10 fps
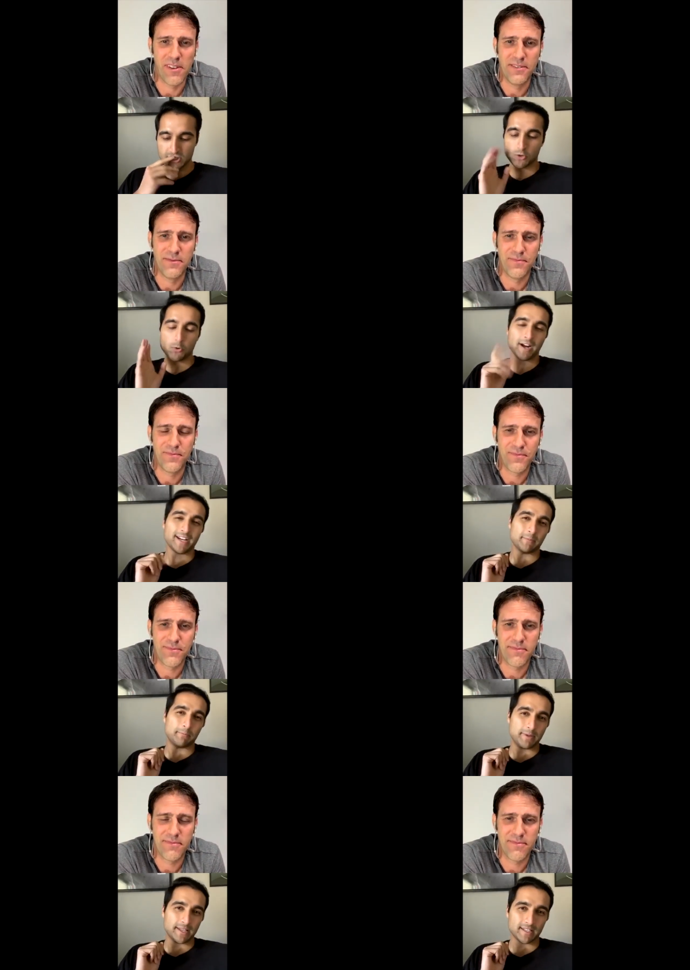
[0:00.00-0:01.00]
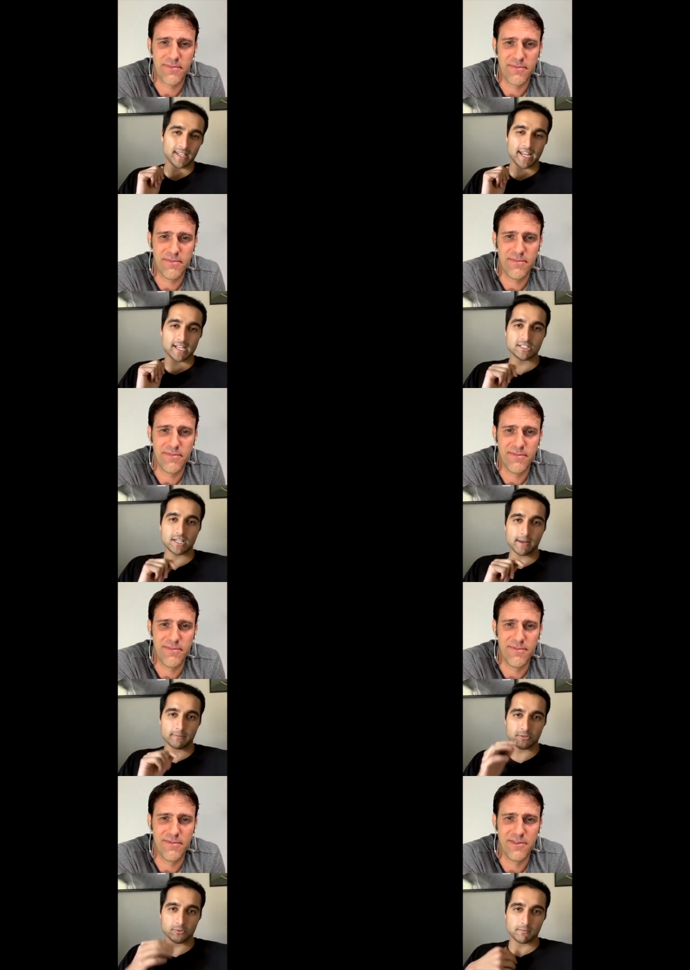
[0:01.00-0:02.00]
Speaker 1: there's quite a big age
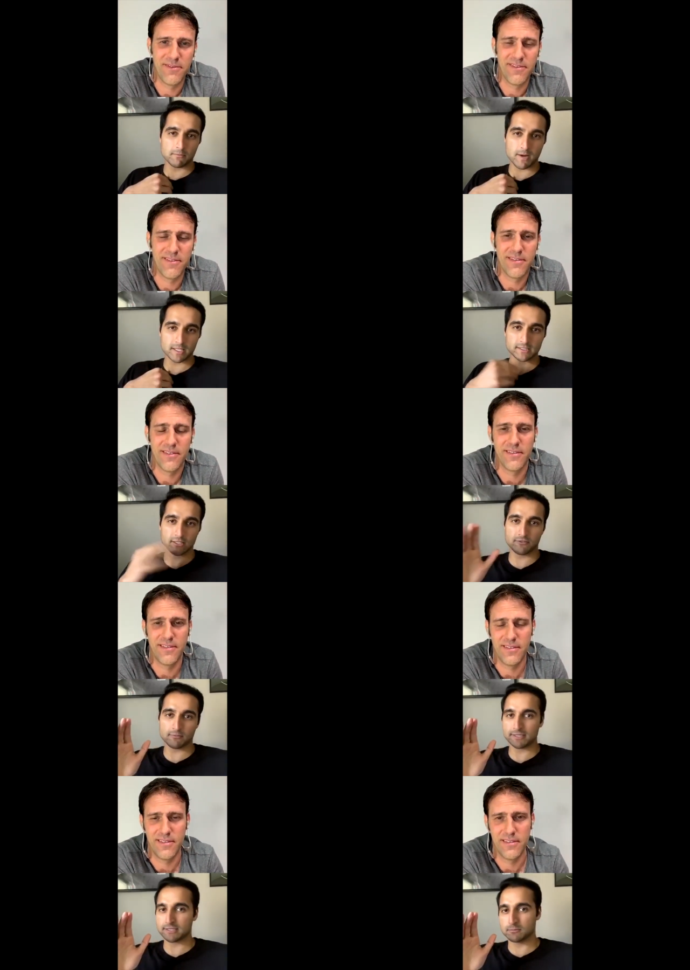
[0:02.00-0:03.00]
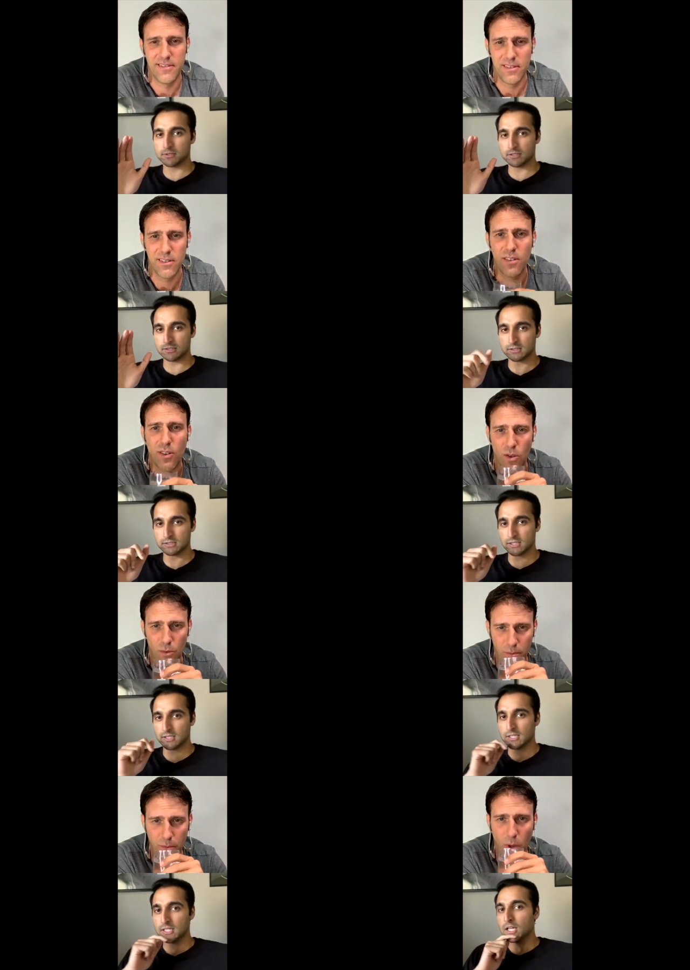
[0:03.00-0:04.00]
gap between myself and my siblings.
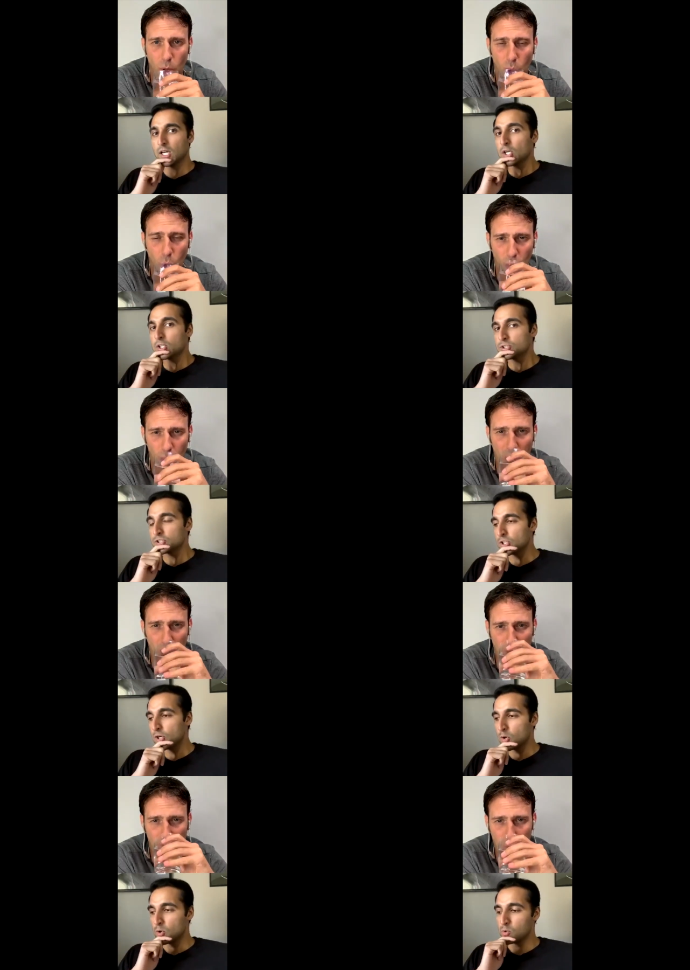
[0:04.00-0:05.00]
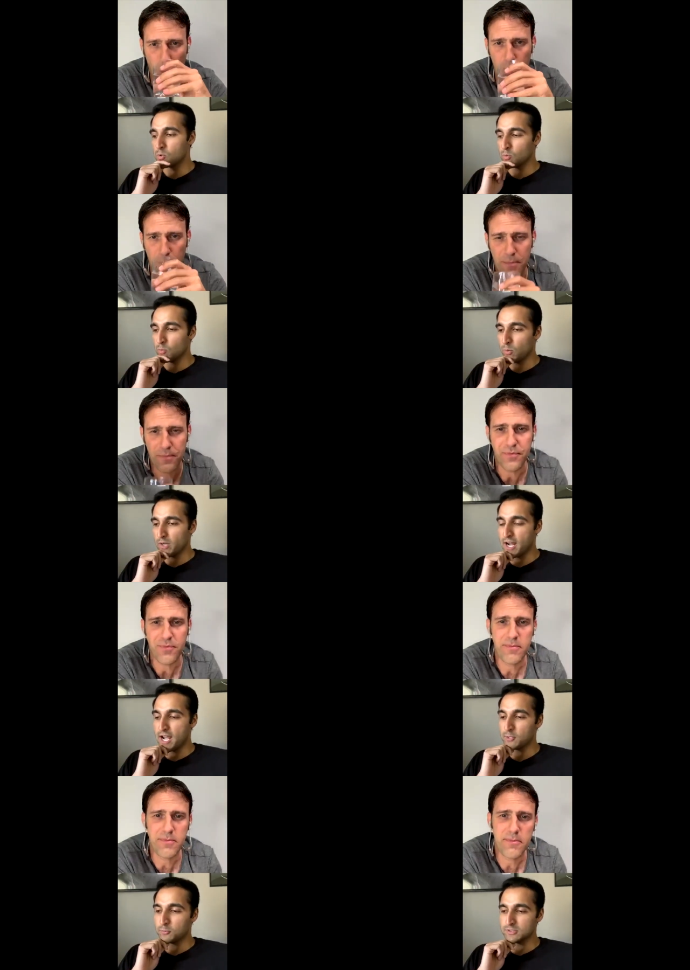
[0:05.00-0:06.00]
Mm-hmm. So when
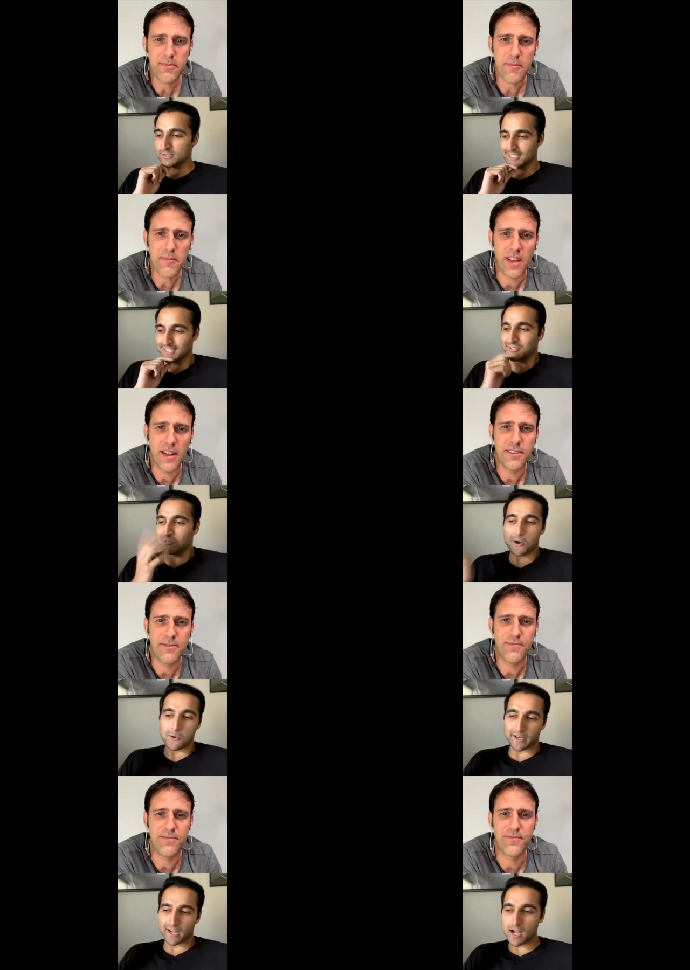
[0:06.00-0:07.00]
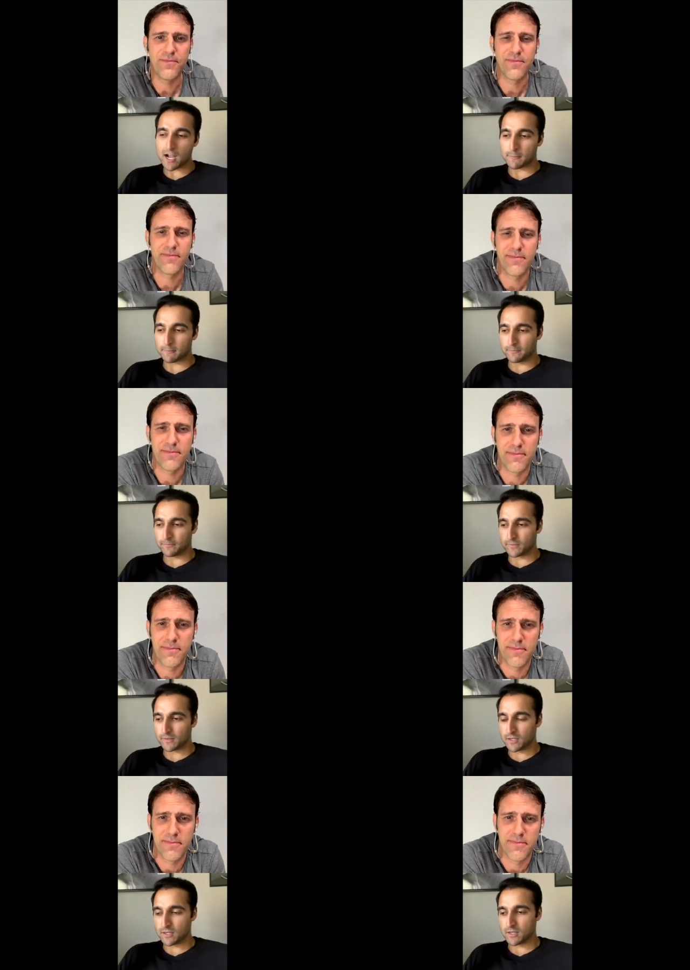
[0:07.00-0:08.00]
I was growing up,
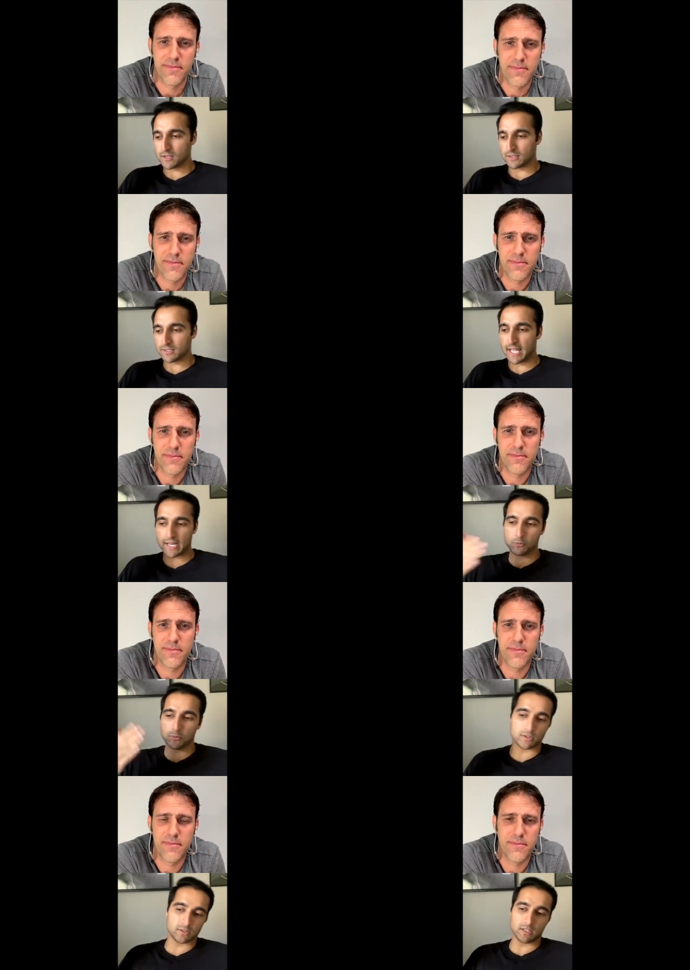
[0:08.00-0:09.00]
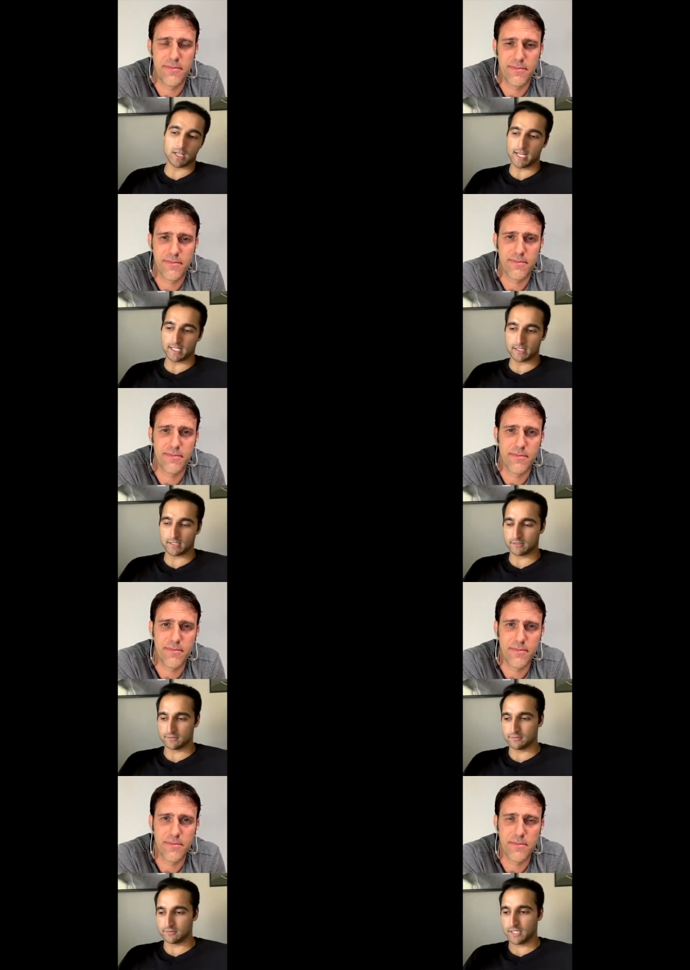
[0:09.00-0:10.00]
uh, they were like
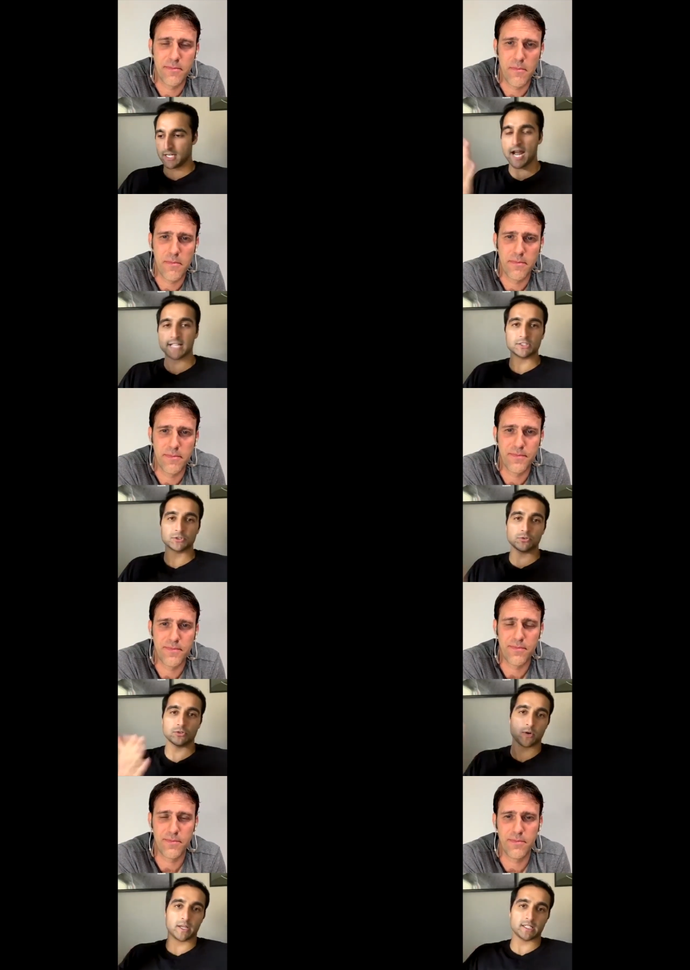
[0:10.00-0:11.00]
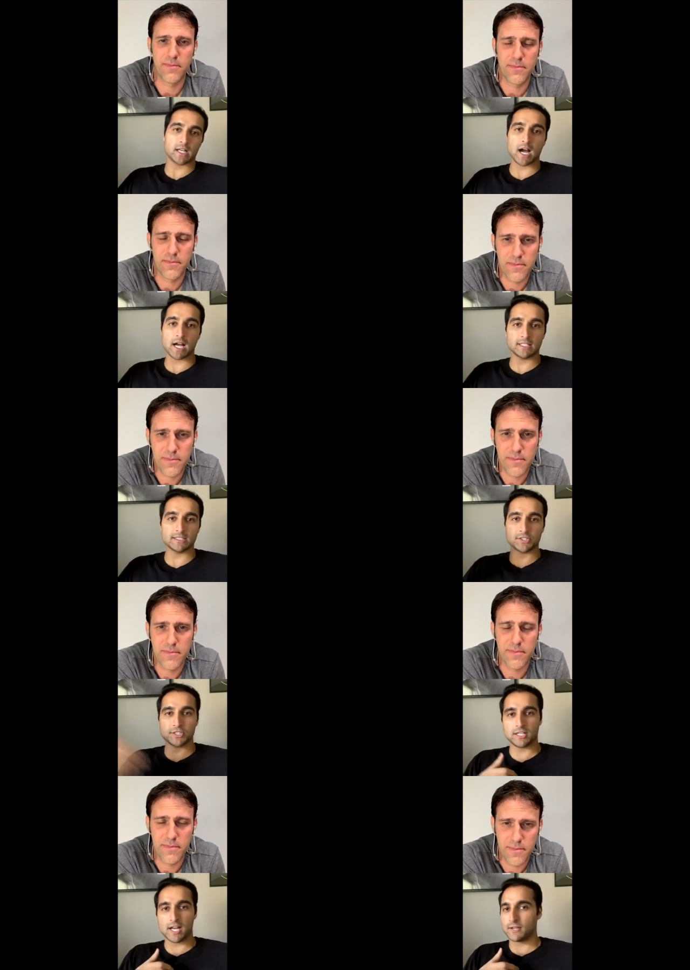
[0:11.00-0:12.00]
in high school, going to
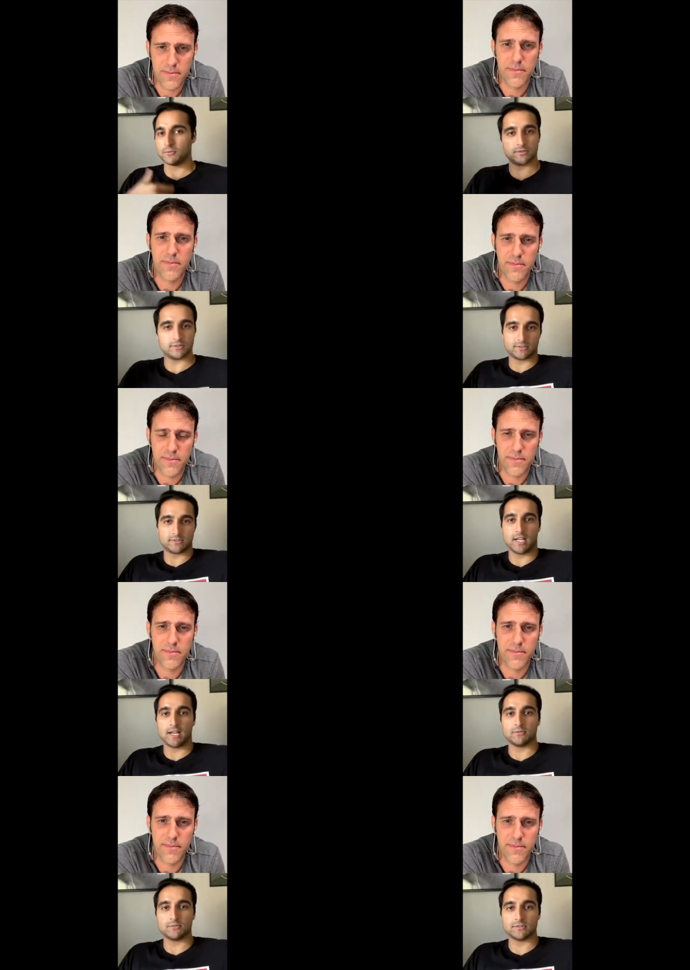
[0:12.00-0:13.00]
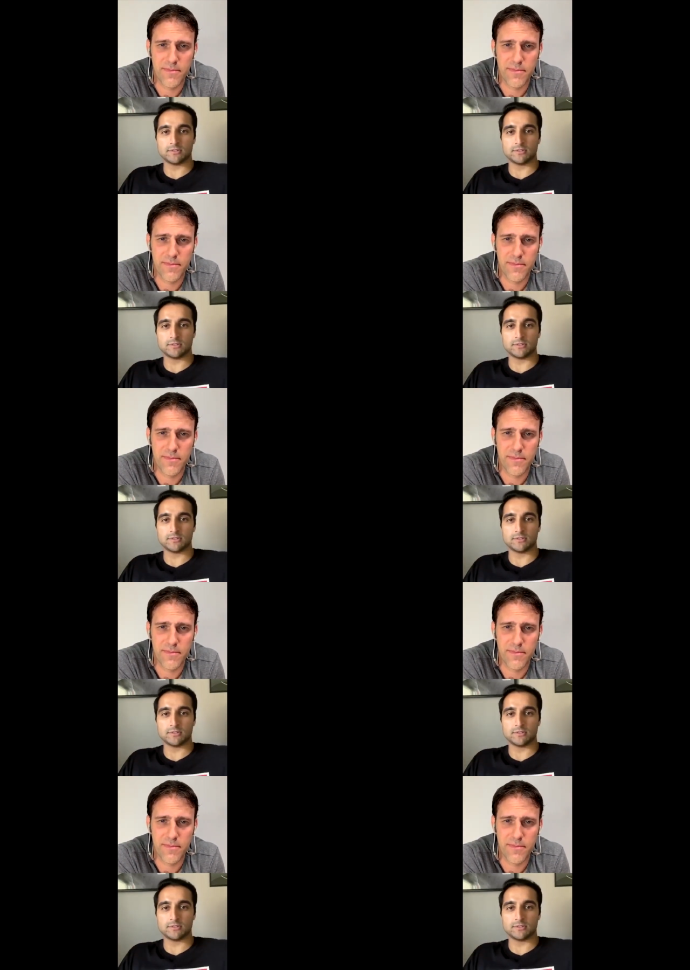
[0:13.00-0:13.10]
college, and I was I